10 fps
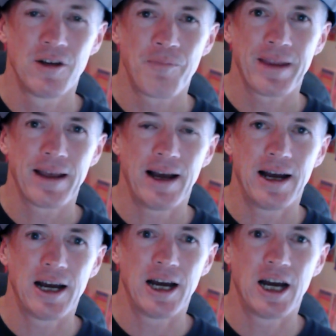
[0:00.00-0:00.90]

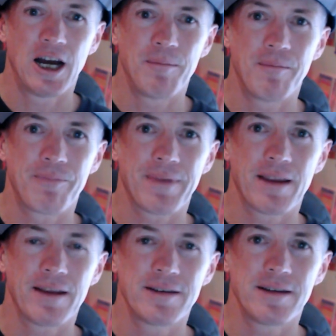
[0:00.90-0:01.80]

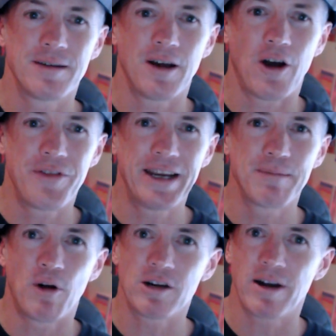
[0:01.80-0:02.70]
I think it
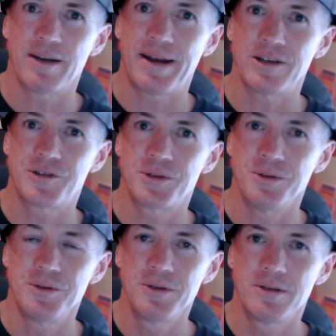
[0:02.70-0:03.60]
might grade about a
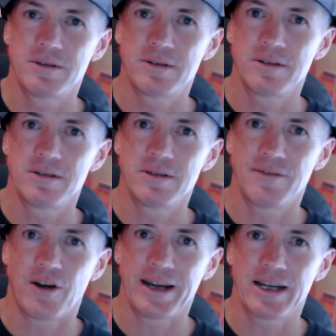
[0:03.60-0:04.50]
2. If I
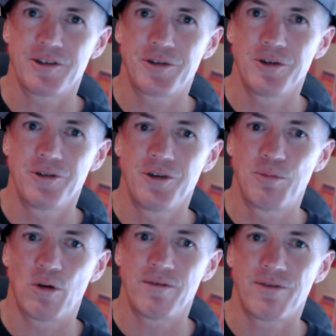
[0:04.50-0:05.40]
can get a
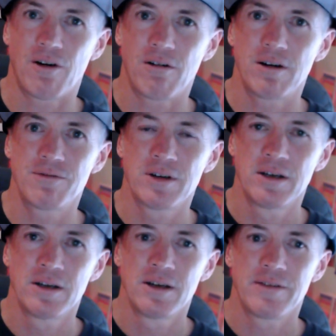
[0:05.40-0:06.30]
2.5,
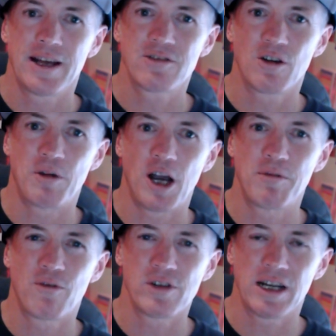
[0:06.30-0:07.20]
that's what I'm hoping
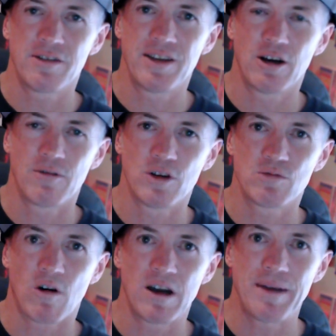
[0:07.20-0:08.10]
for. The only thing I always
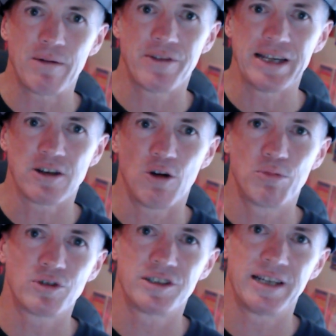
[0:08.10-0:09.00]
worry about with these old
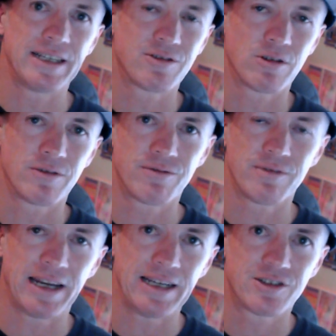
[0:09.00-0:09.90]
books is any
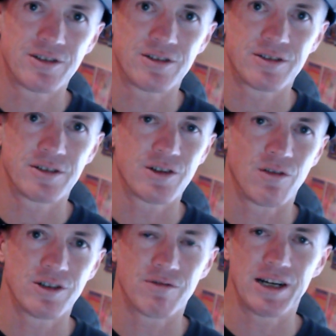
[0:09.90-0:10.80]
signs
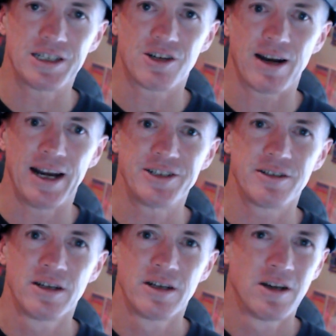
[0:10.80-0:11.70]
of restoration.
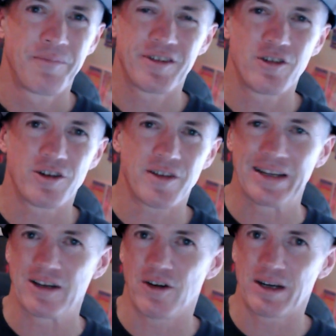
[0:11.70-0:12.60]
It's not something that
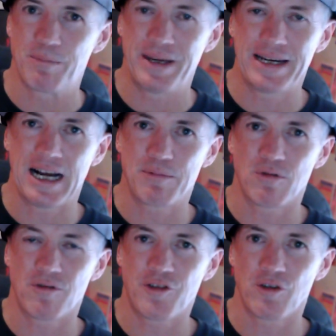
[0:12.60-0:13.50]
I can pick up or
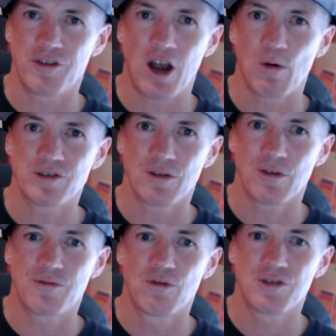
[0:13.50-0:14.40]
sort of know what to look
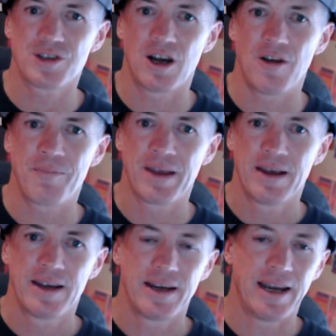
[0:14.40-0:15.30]
for. So
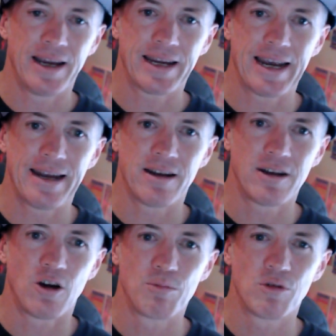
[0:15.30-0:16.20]
yeah, again, an
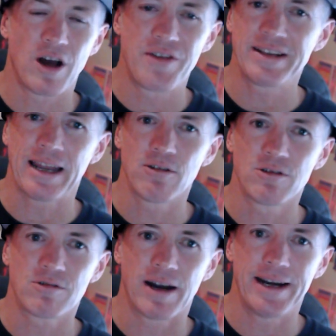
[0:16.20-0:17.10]
old book. I think they'll look
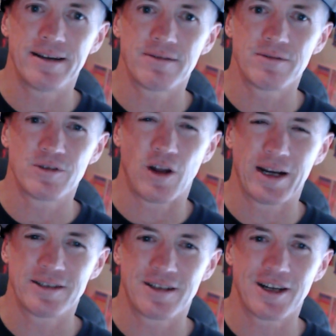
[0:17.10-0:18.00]
great. Like
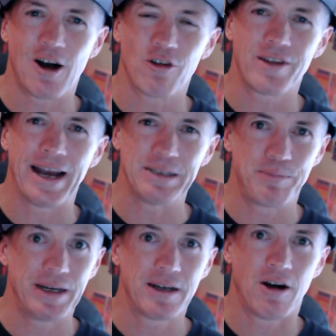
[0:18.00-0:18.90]
it's the Golden Age,
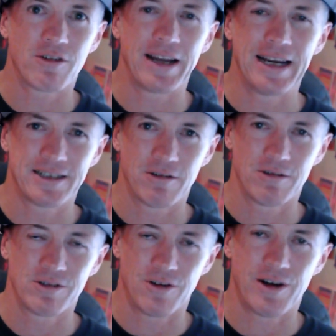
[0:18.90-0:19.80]
big Golden Age, so it'll look
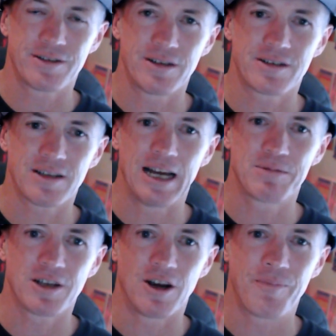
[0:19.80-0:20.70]
nice in the slab.
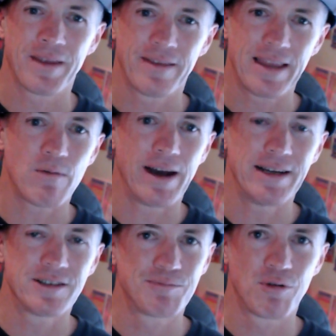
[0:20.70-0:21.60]
So that way it's
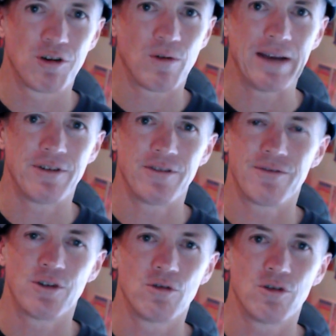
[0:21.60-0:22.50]
just put away
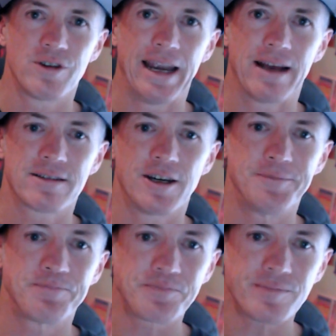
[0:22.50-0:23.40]
for good now. So
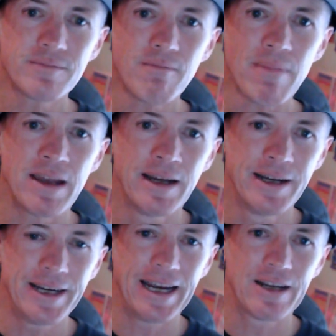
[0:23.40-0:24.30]

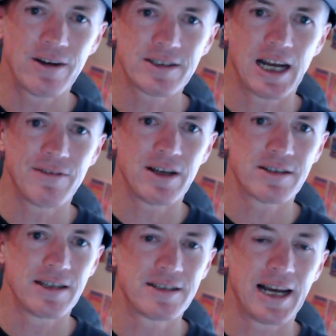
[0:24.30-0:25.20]
yeah, nice cover,
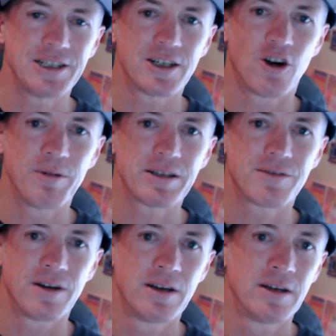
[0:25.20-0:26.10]
Sensation Comics
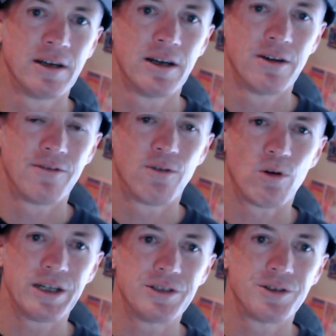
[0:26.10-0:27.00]

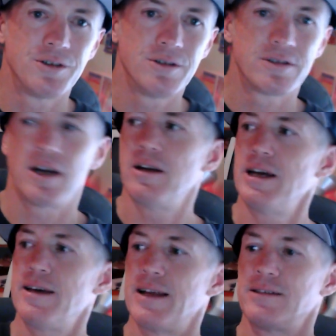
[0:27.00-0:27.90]
42. So yeah,
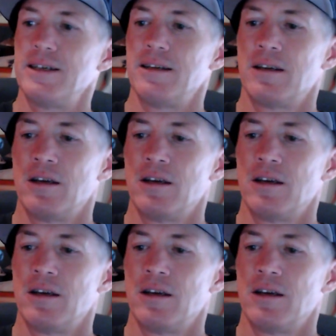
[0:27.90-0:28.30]
that's it.